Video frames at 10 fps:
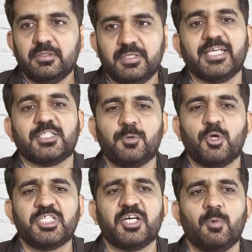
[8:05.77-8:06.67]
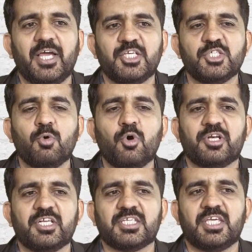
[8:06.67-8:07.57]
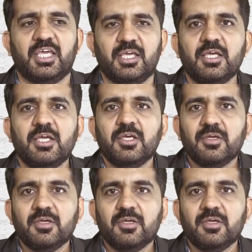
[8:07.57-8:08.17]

Yes, project Y is more risky.